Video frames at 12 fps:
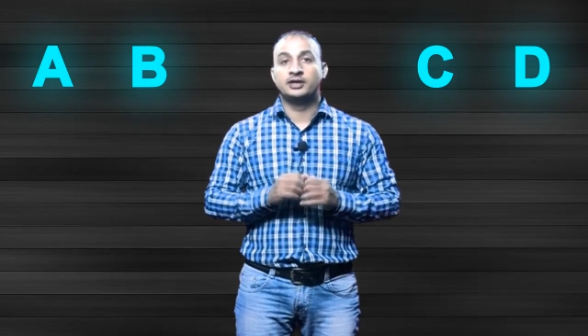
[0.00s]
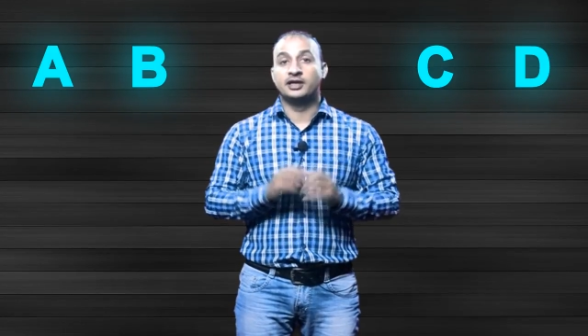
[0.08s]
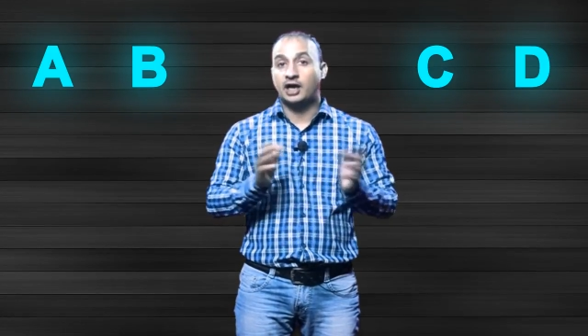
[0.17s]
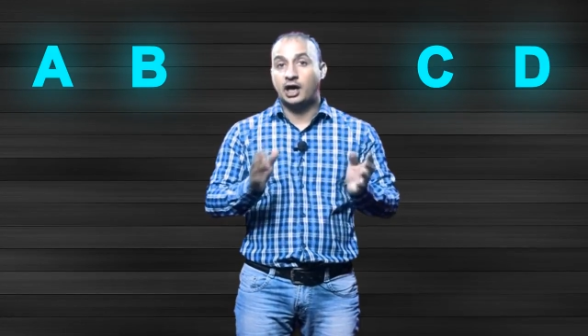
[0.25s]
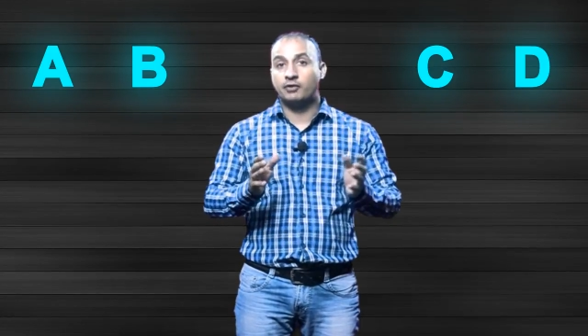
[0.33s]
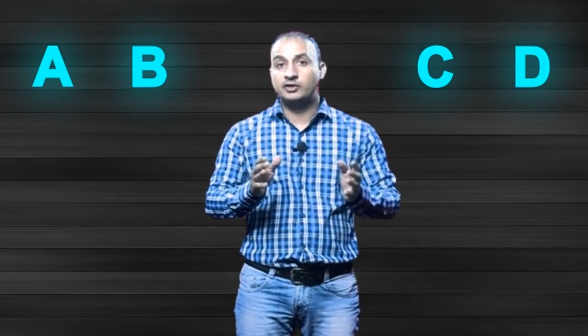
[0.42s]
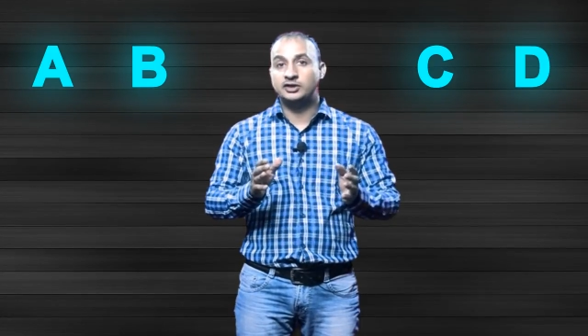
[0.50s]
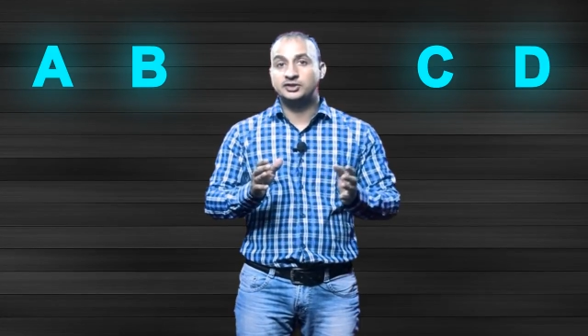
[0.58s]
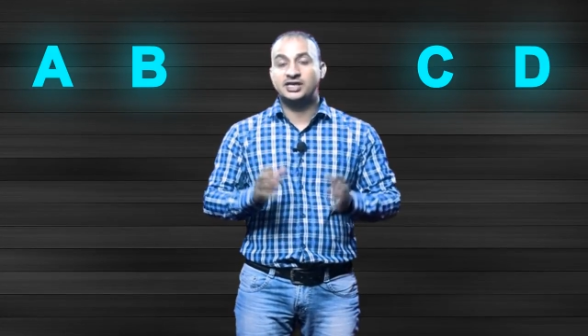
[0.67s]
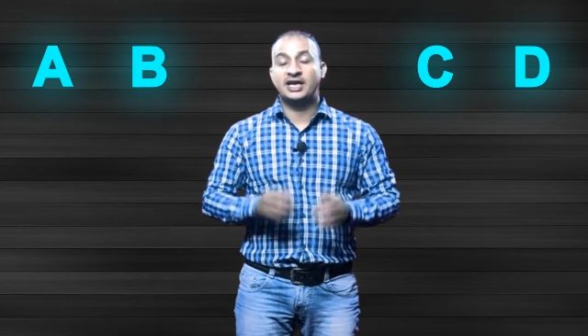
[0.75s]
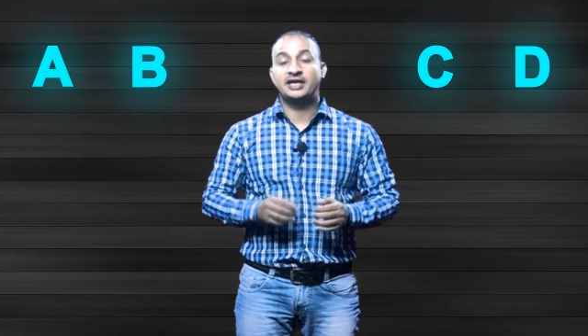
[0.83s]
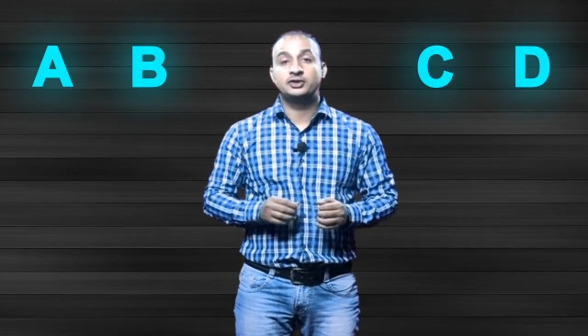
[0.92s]
Then, how will
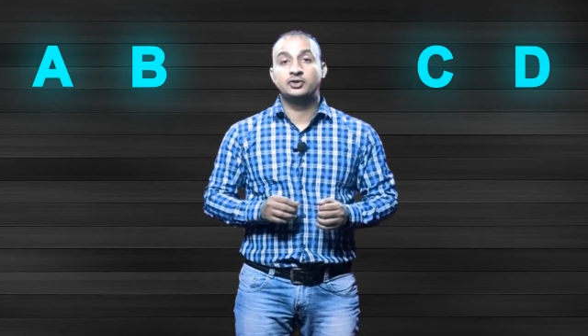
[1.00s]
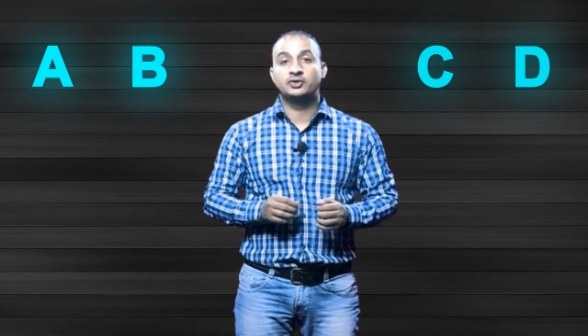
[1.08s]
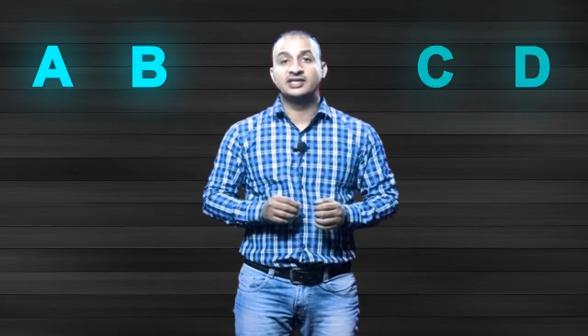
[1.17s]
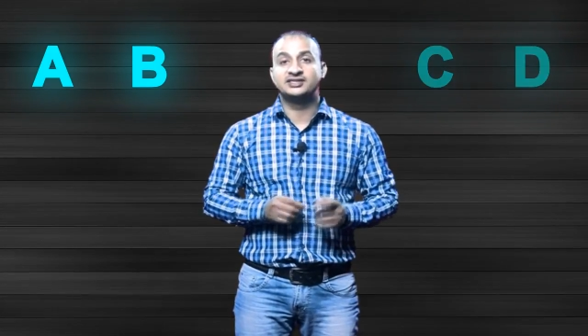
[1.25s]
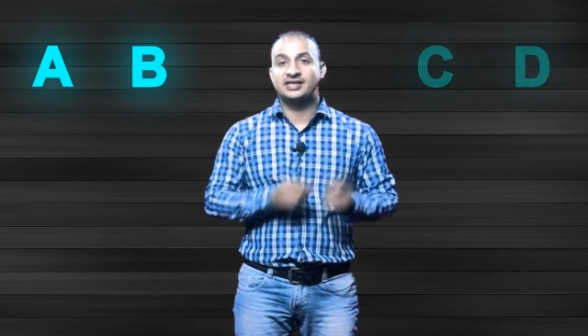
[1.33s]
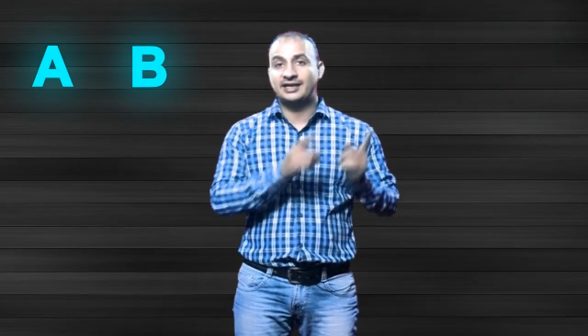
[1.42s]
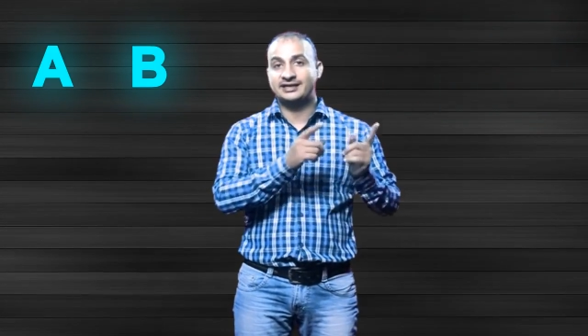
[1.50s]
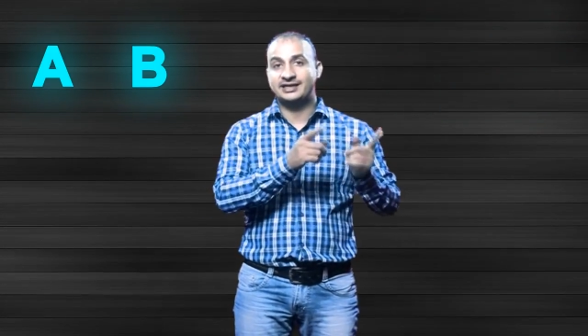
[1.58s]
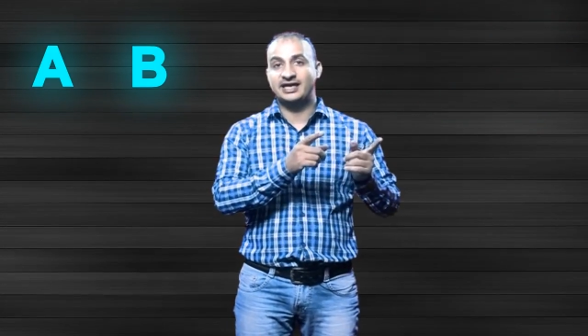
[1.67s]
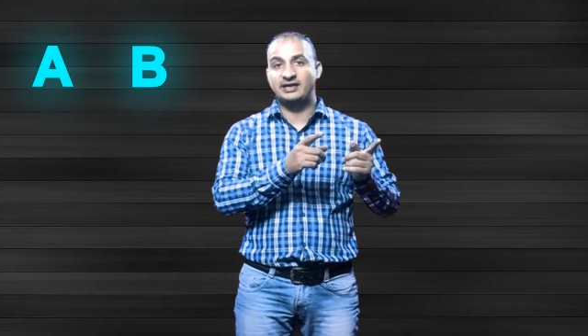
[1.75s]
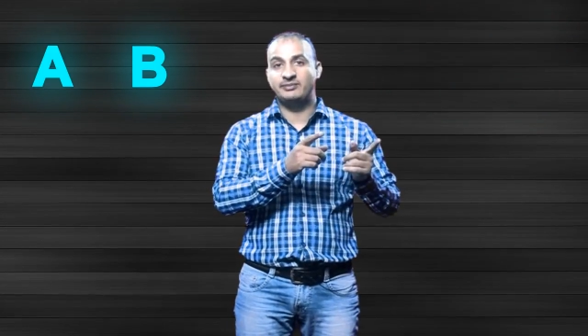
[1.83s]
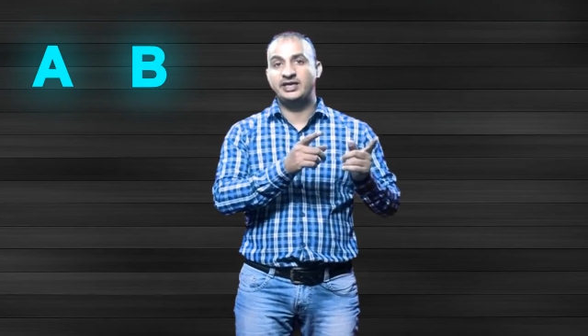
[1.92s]
you select? You can select
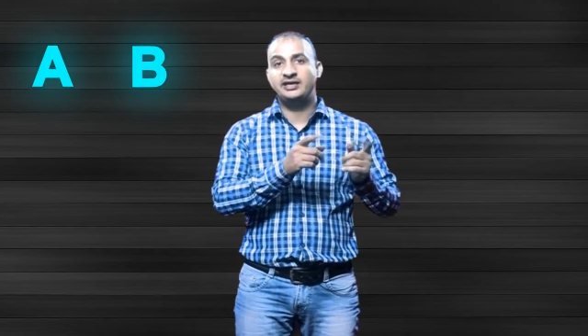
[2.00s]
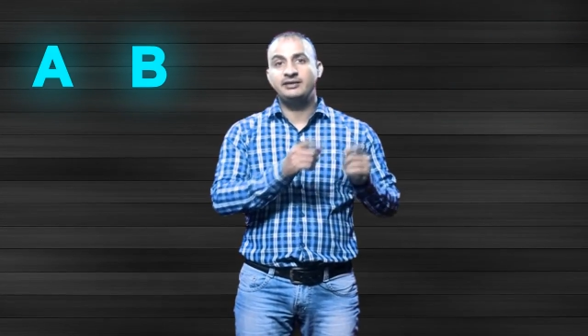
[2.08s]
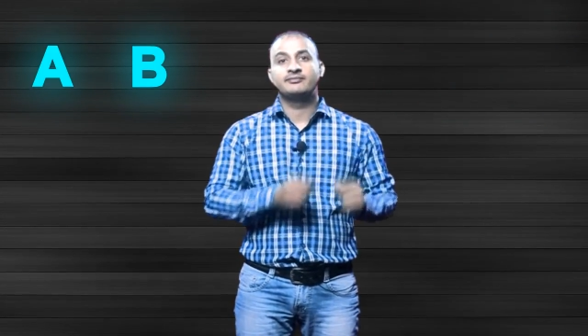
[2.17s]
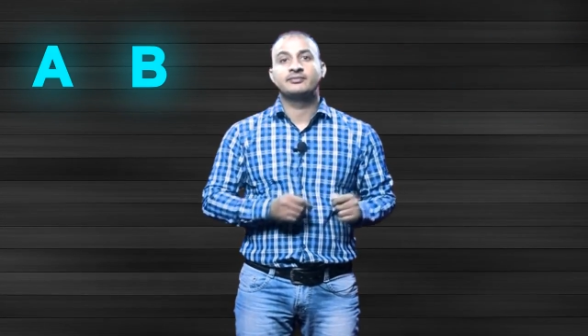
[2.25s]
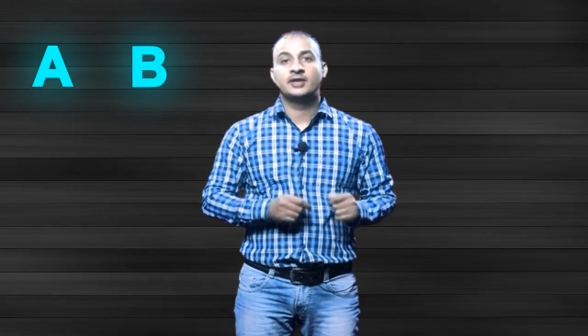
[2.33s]
AB,